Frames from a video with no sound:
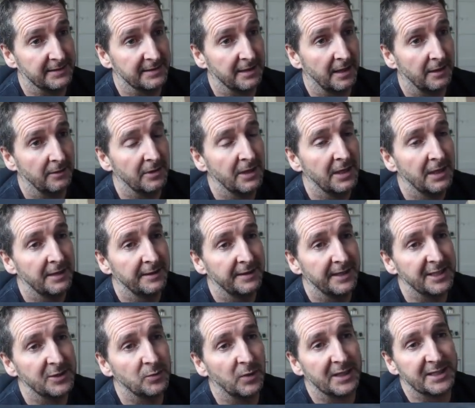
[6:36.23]
So
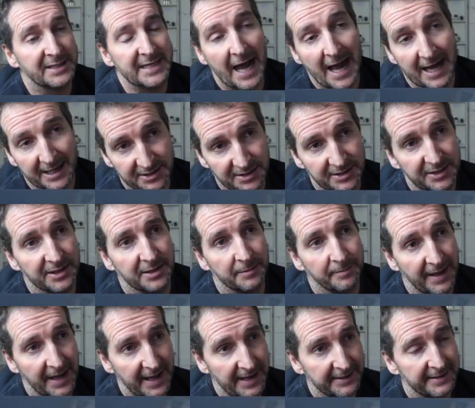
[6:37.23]
these will attach to the
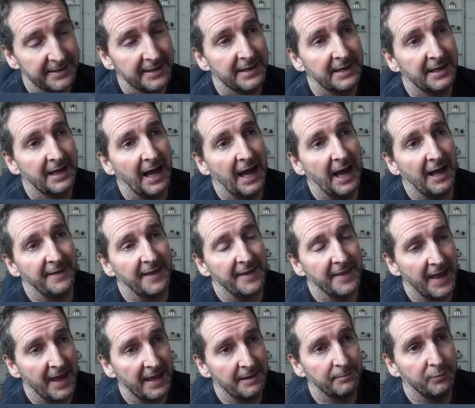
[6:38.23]
bed, and then
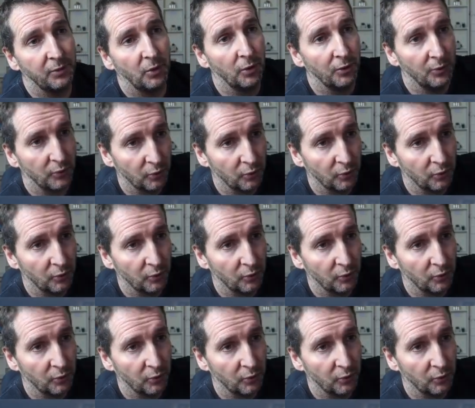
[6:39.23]
the headboard